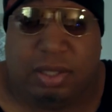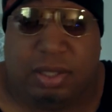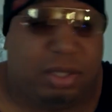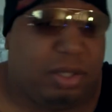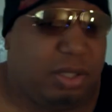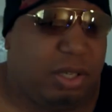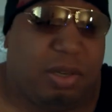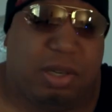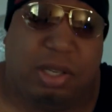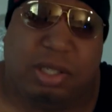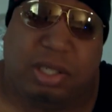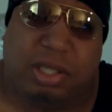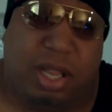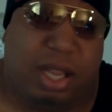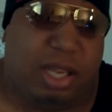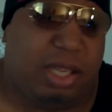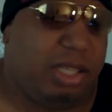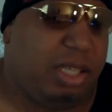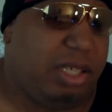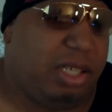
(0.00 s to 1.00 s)
It's not, it's
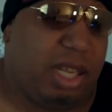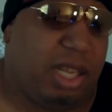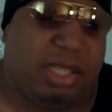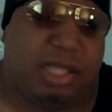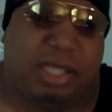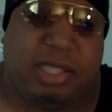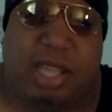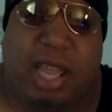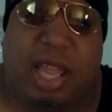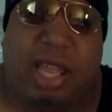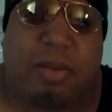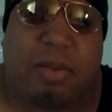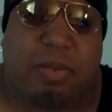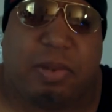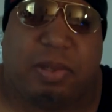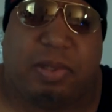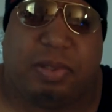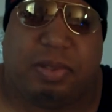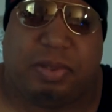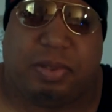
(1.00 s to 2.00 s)
not, it's not the same.
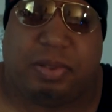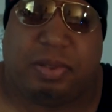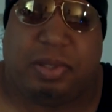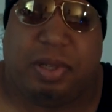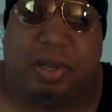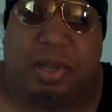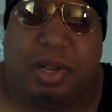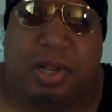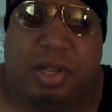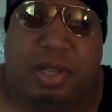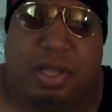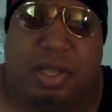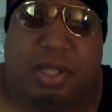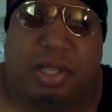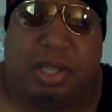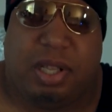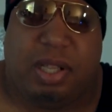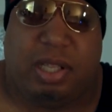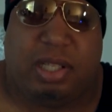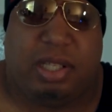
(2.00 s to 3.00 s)

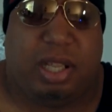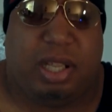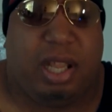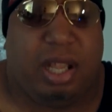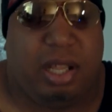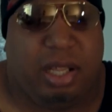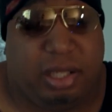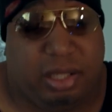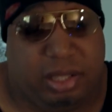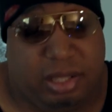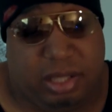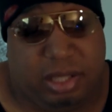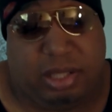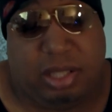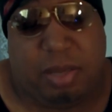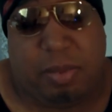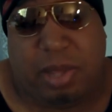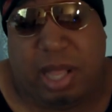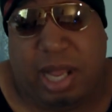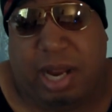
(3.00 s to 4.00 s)
The only, the only the
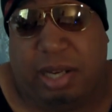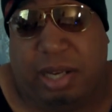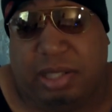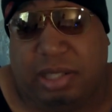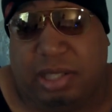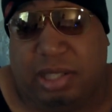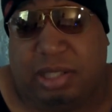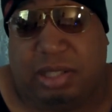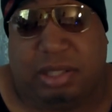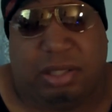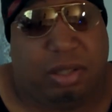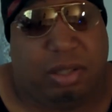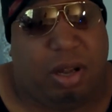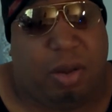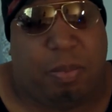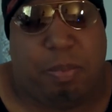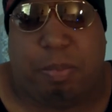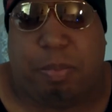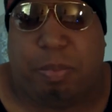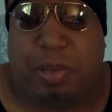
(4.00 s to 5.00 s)
similarities is they're
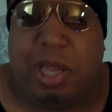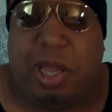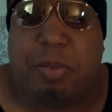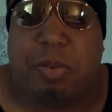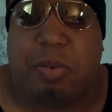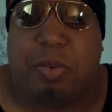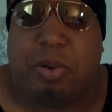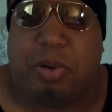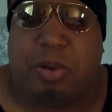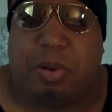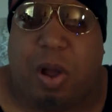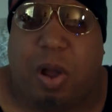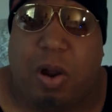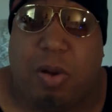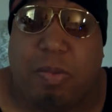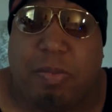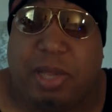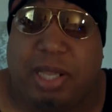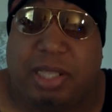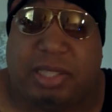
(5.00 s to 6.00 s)
all people with
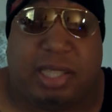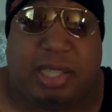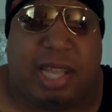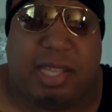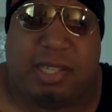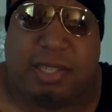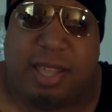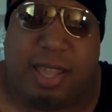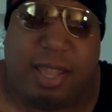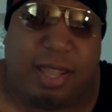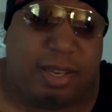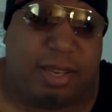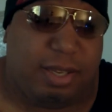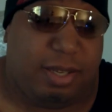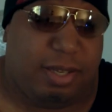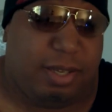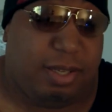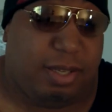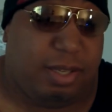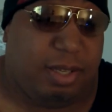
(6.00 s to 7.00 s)
heartbeats. That's it.
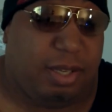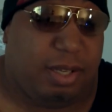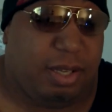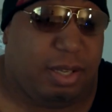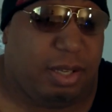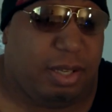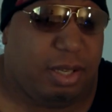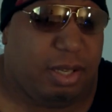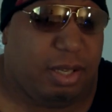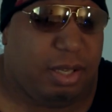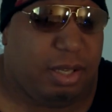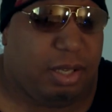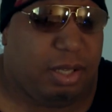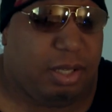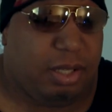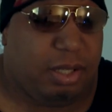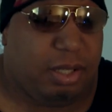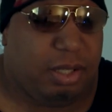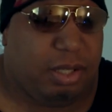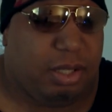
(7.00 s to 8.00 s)

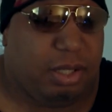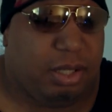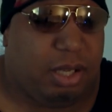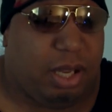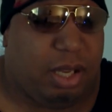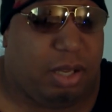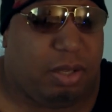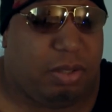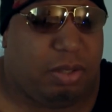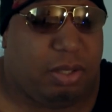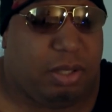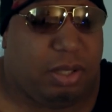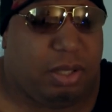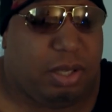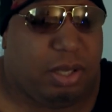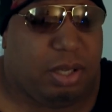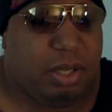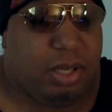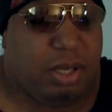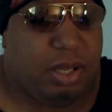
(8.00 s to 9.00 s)
You know?
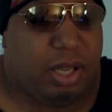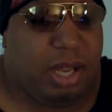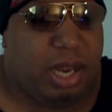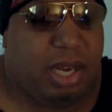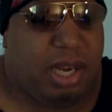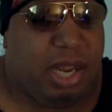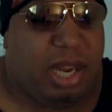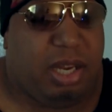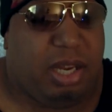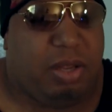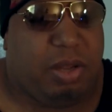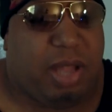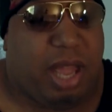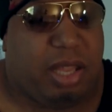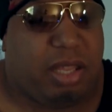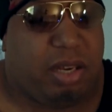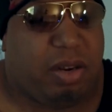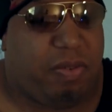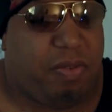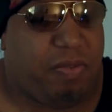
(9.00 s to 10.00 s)
And then you
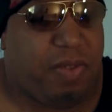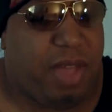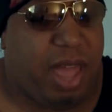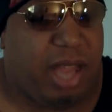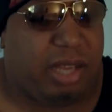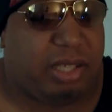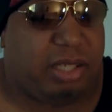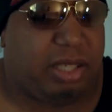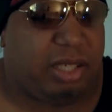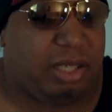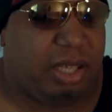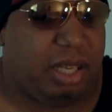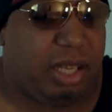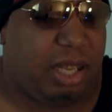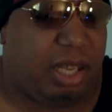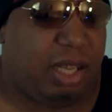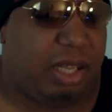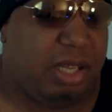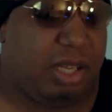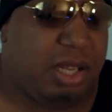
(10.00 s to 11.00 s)
add to the fact that
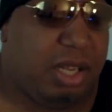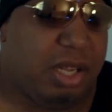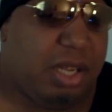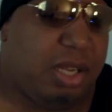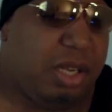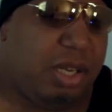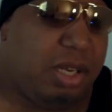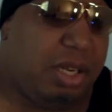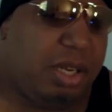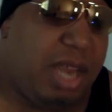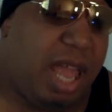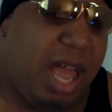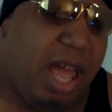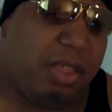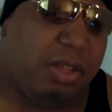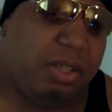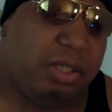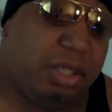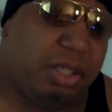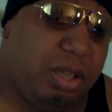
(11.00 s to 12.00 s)
uh, now
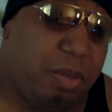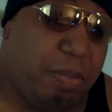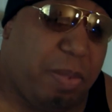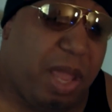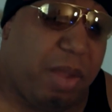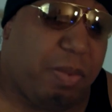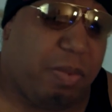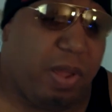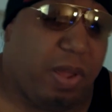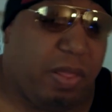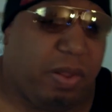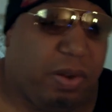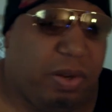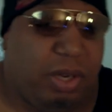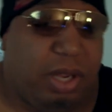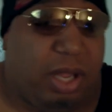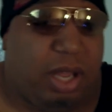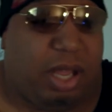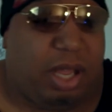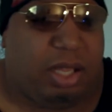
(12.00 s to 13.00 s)
there's a debate
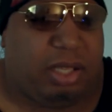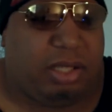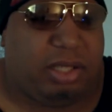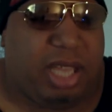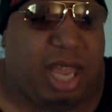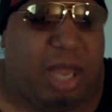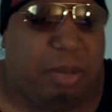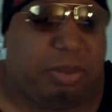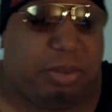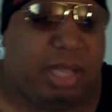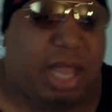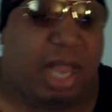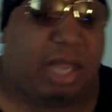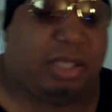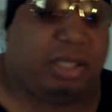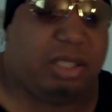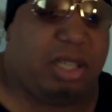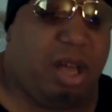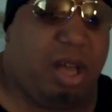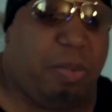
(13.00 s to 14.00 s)
whether uh,
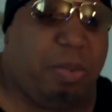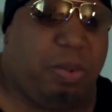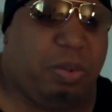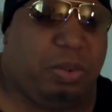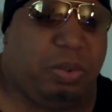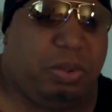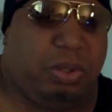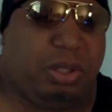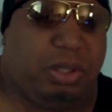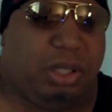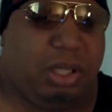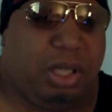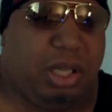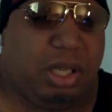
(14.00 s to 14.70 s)
same-sex couples